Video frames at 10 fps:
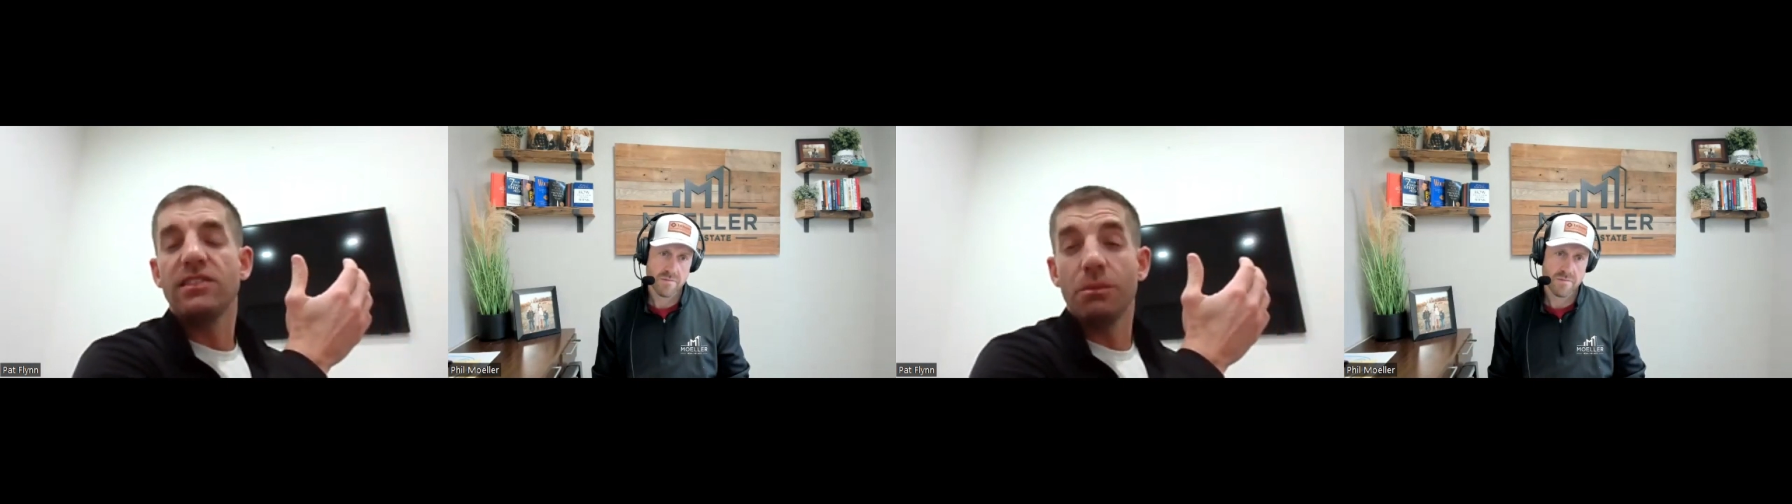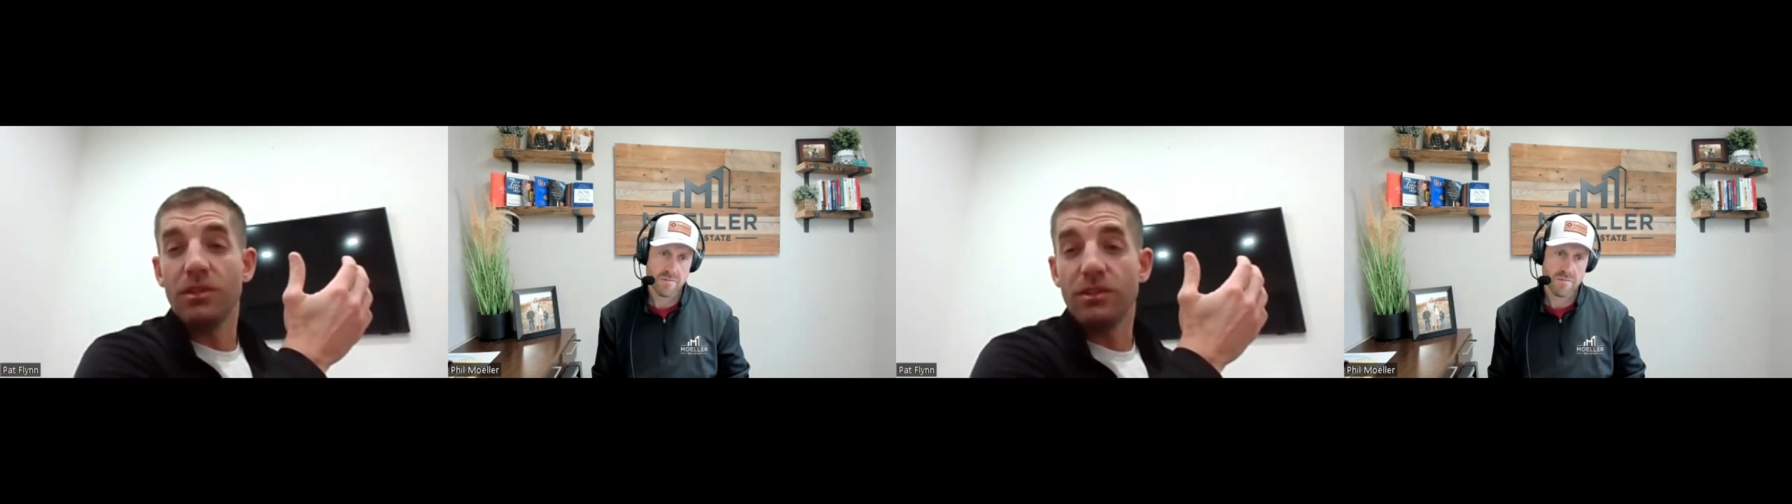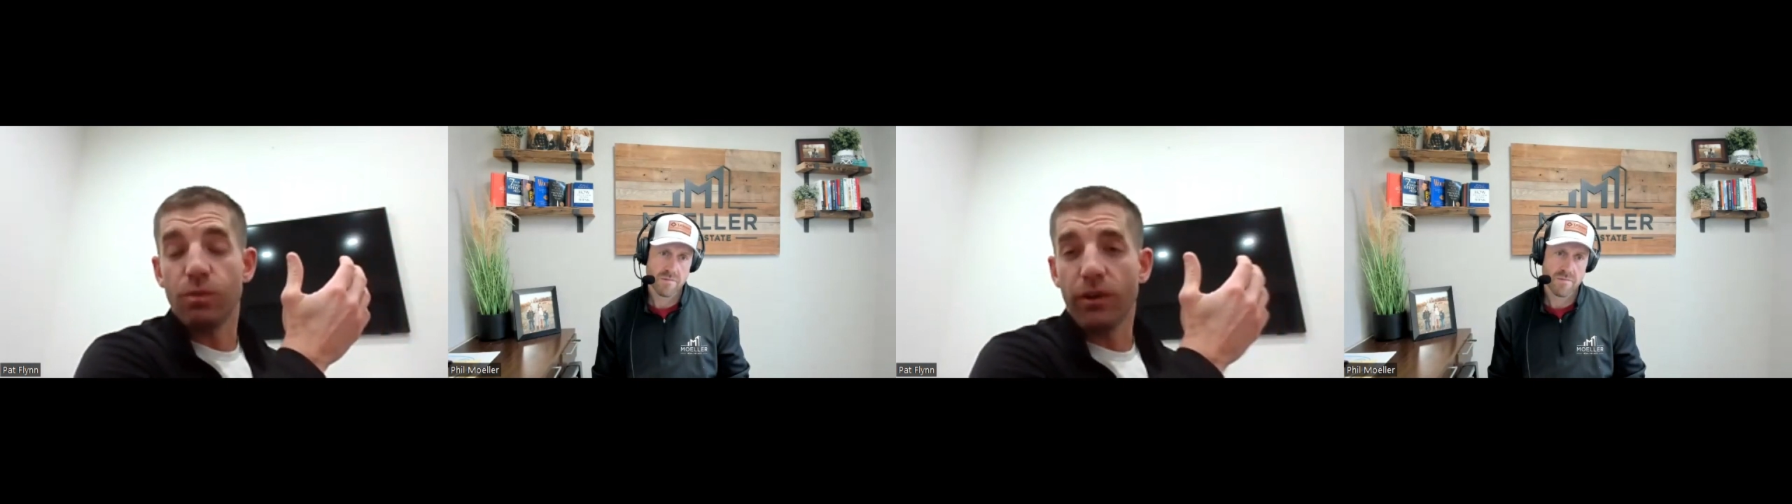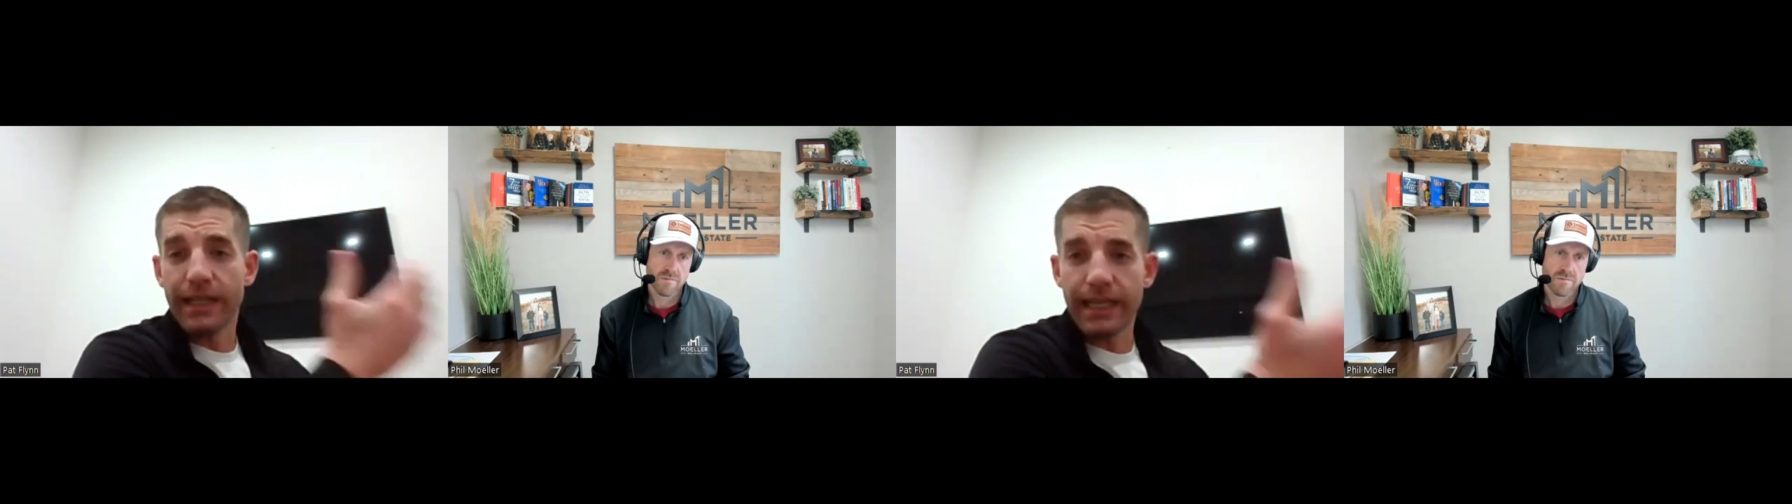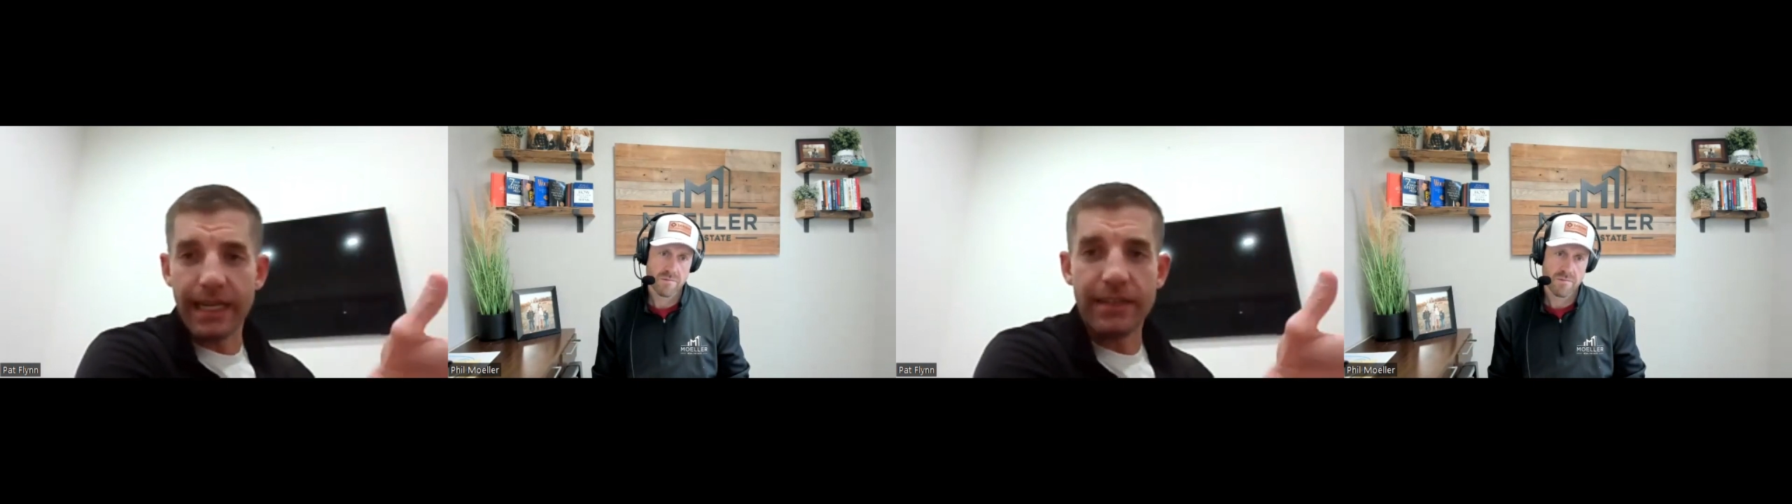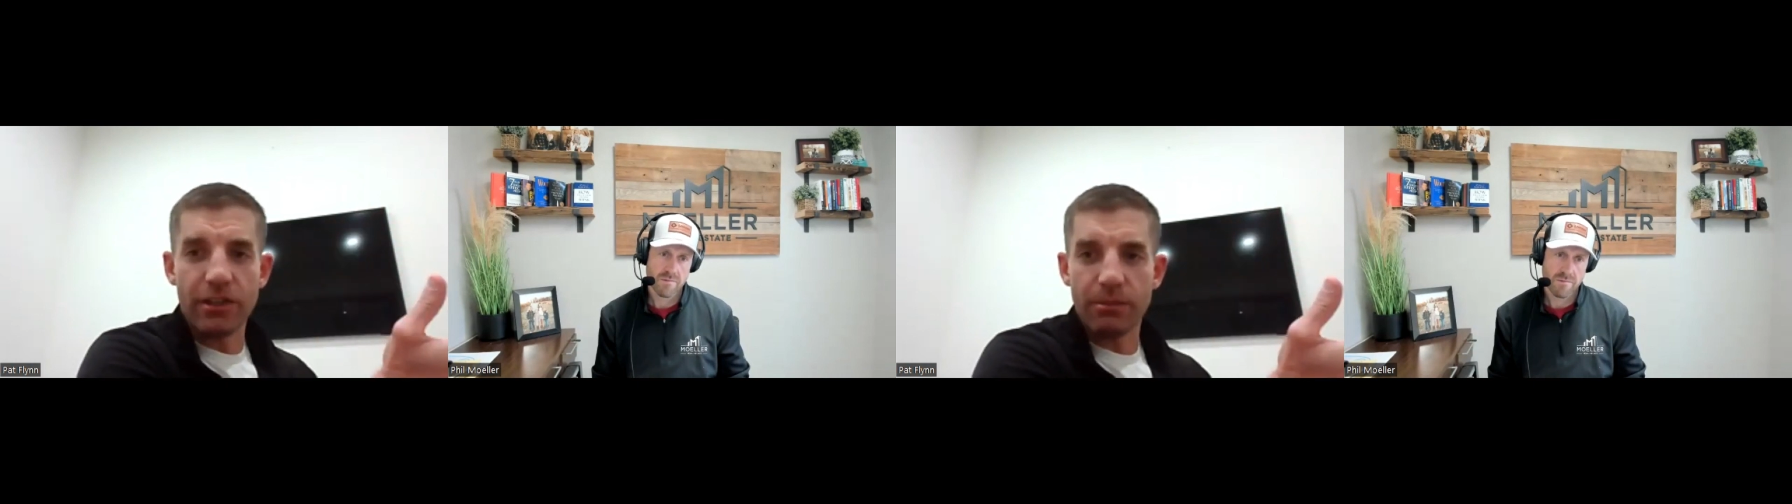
someone's working in